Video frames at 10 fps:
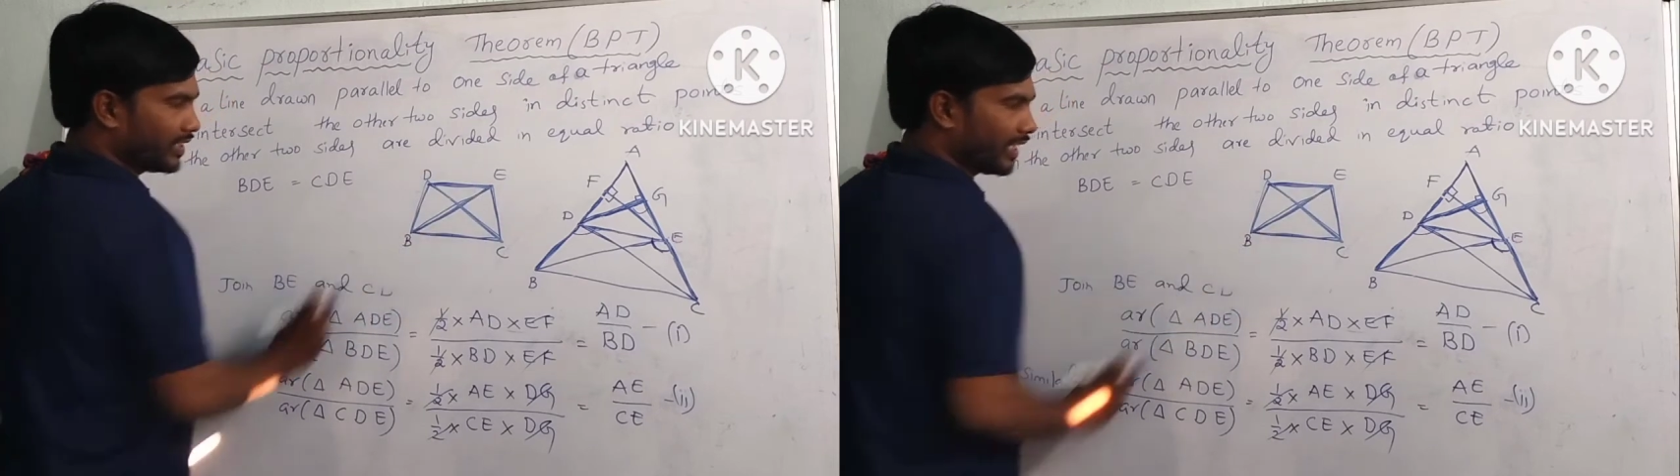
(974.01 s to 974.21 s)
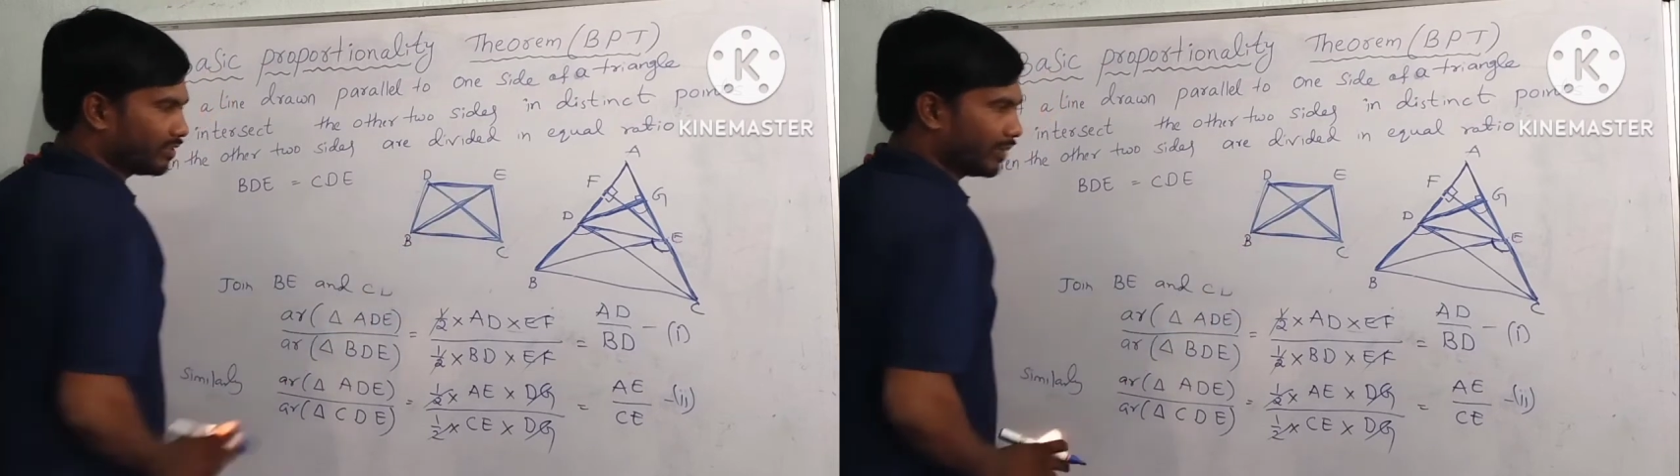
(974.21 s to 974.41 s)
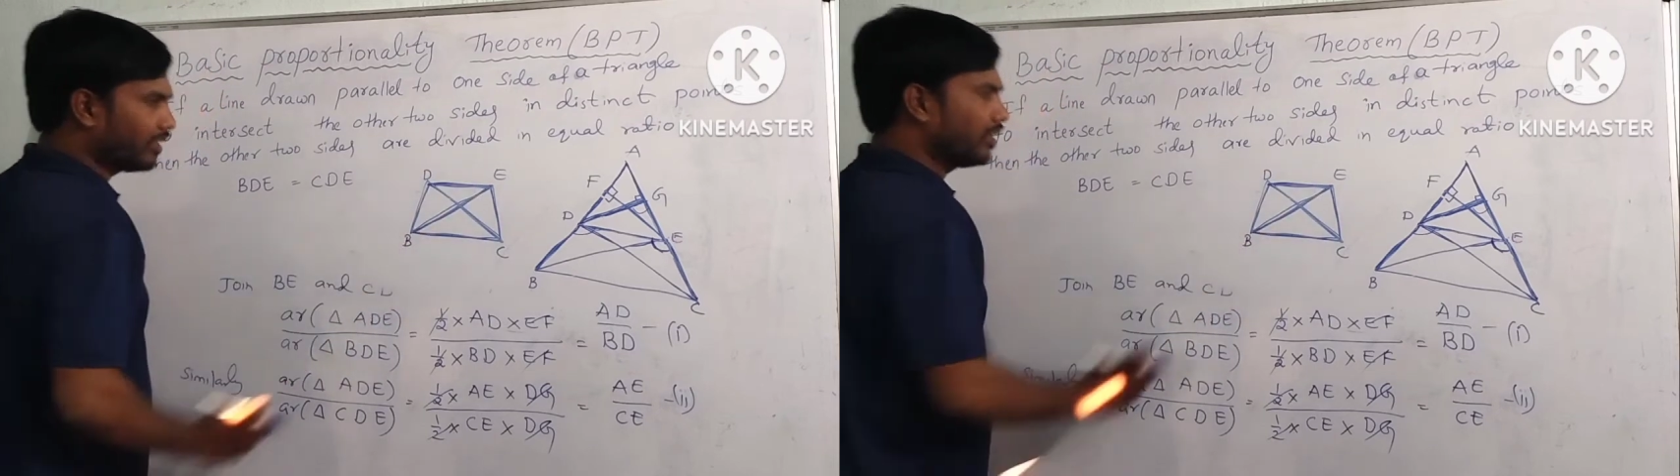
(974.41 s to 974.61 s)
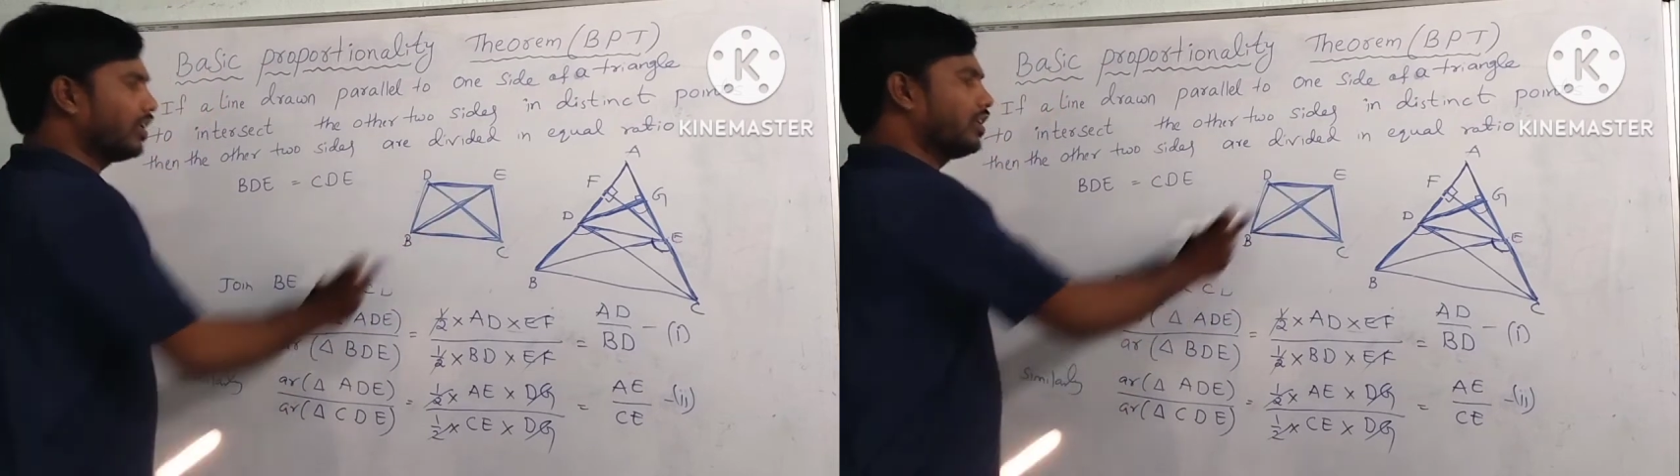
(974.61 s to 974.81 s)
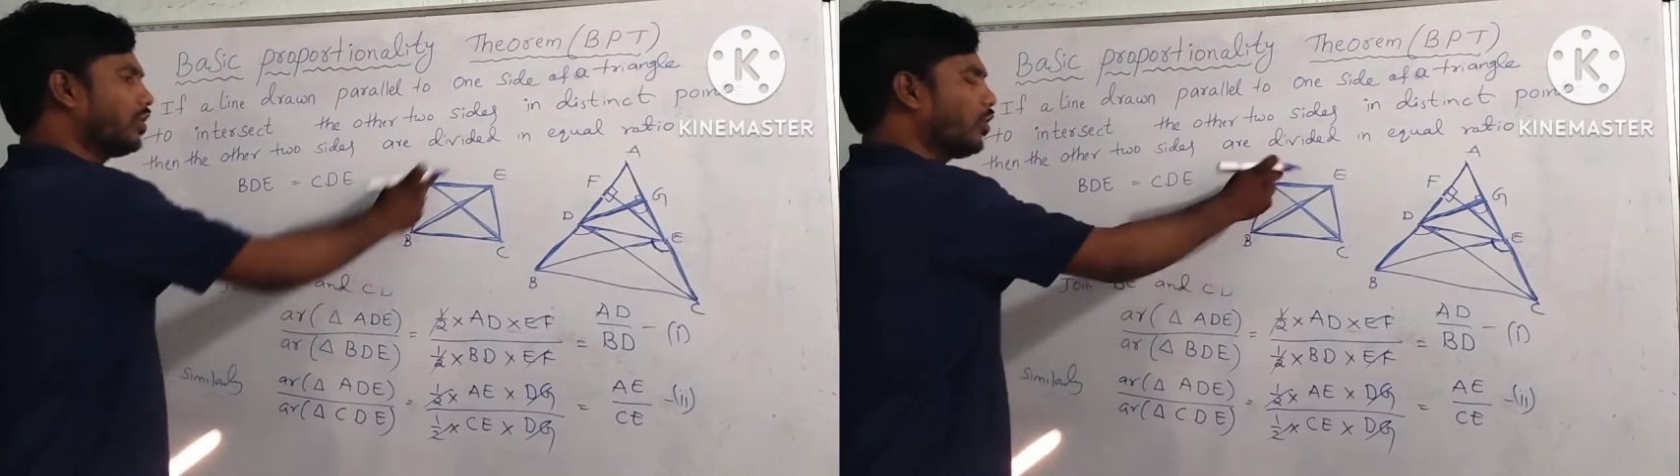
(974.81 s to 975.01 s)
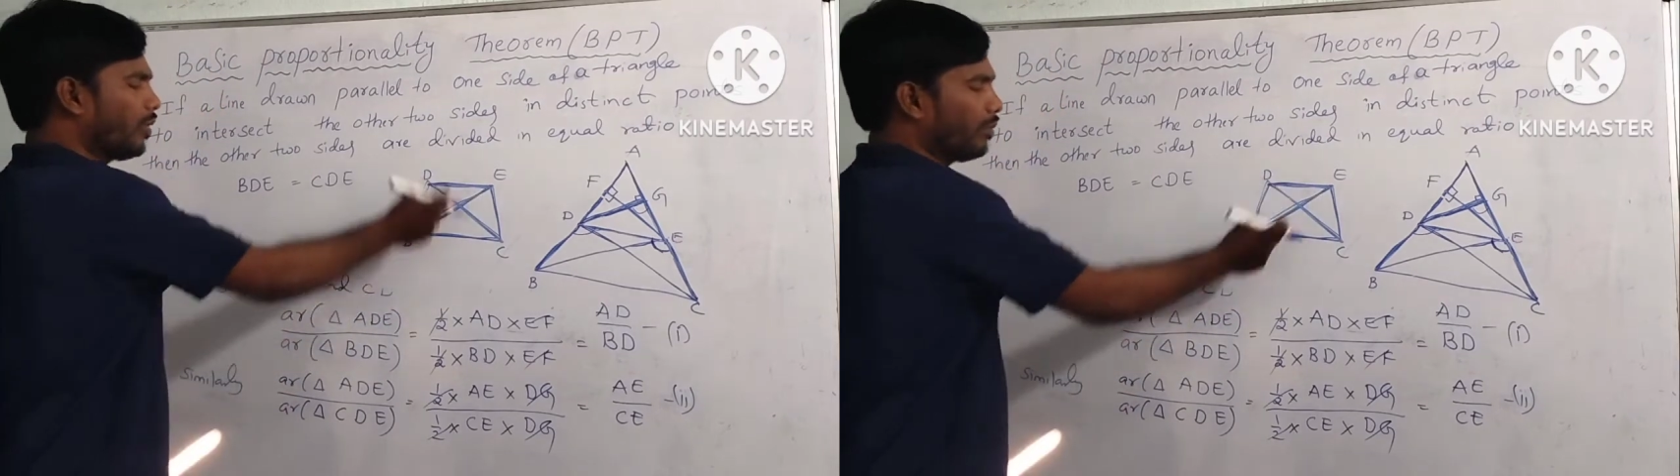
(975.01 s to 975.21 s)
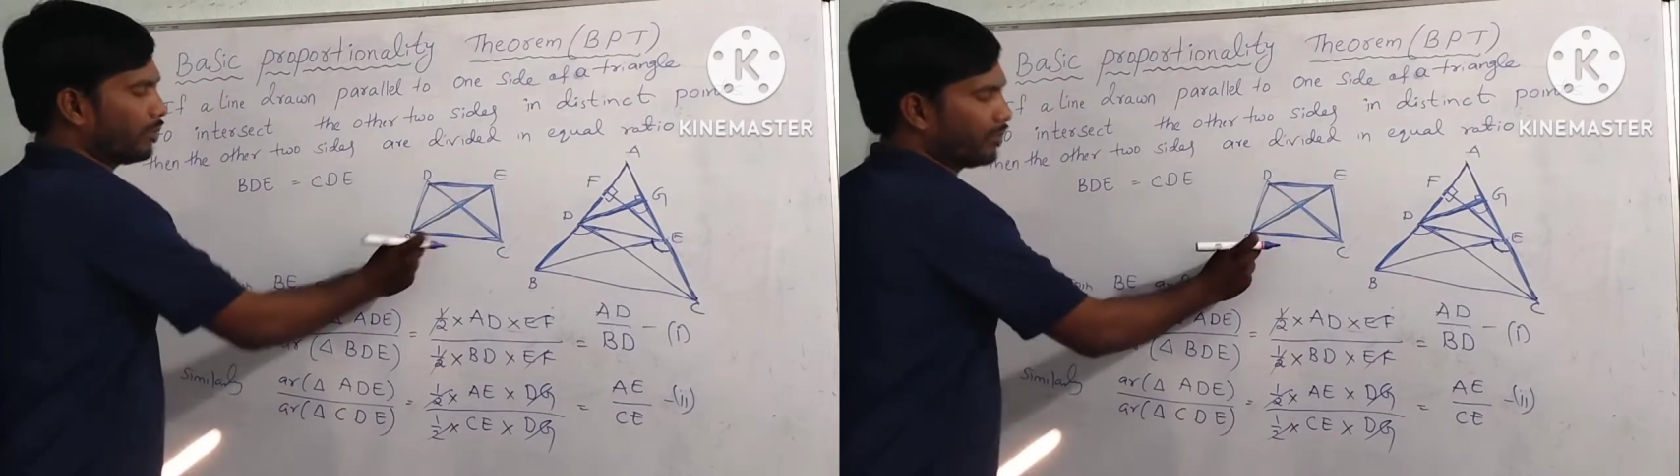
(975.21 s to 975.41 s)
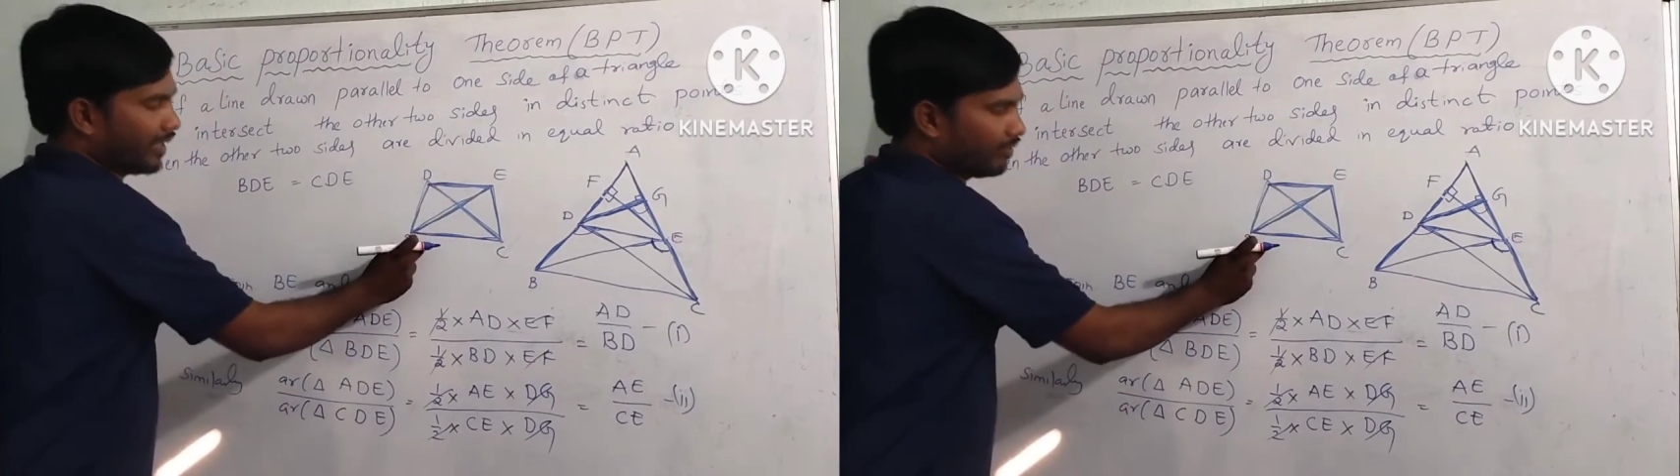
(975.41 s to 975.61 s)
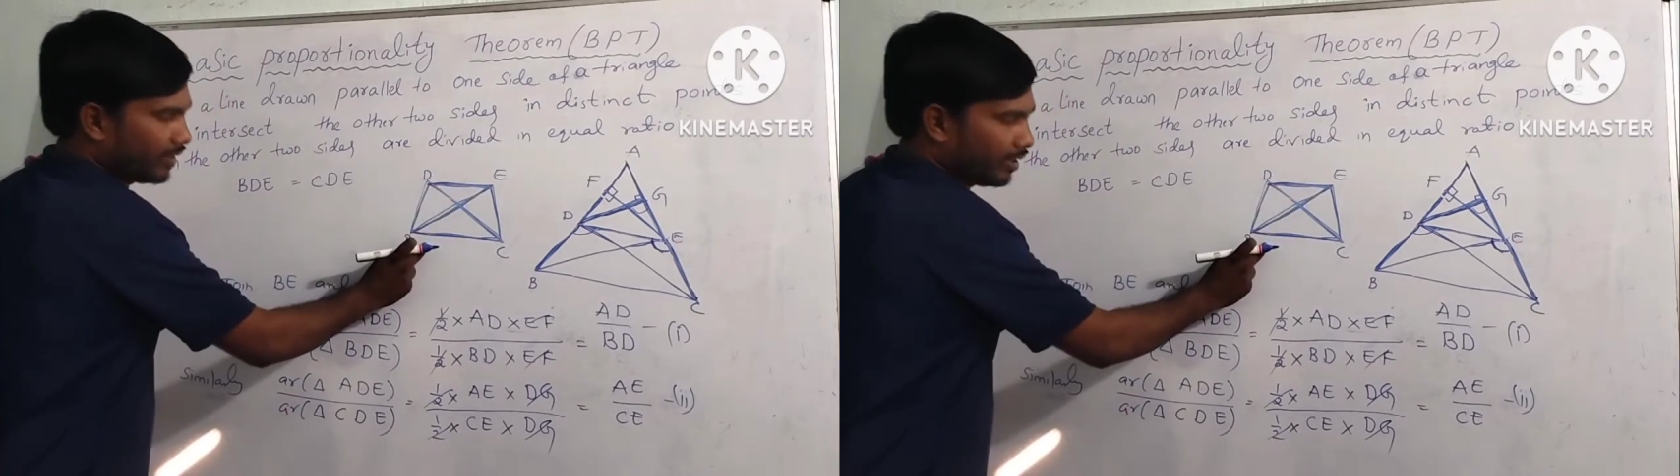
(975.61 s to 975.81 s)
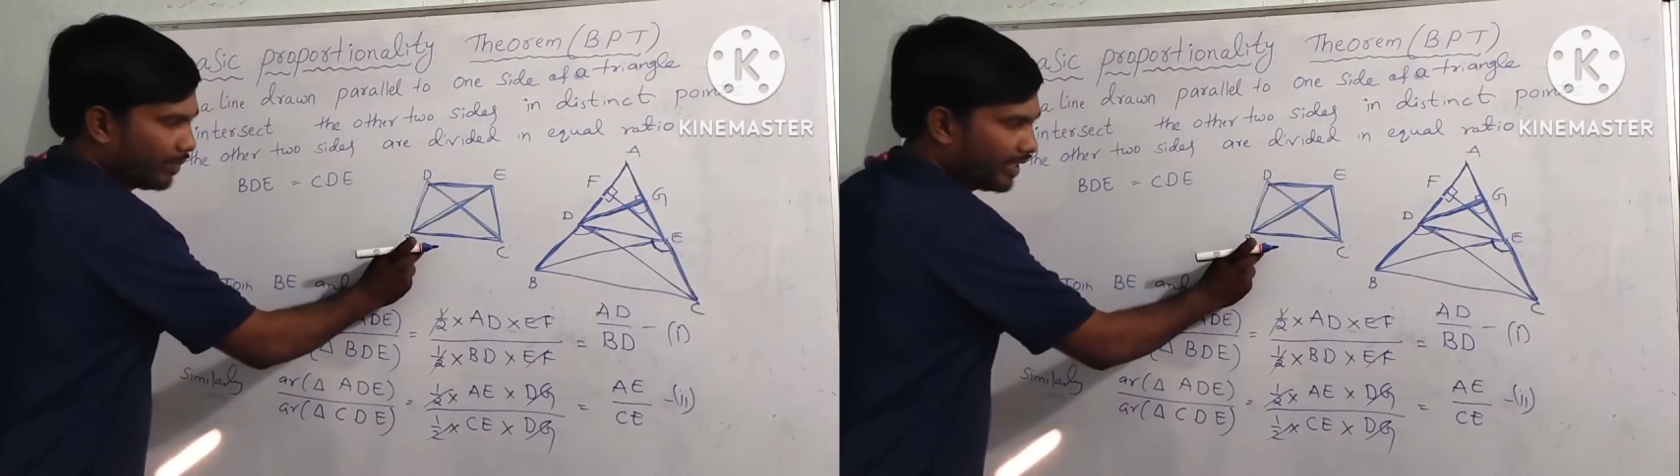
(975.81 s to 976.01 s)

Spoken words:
So no problem. With the BC as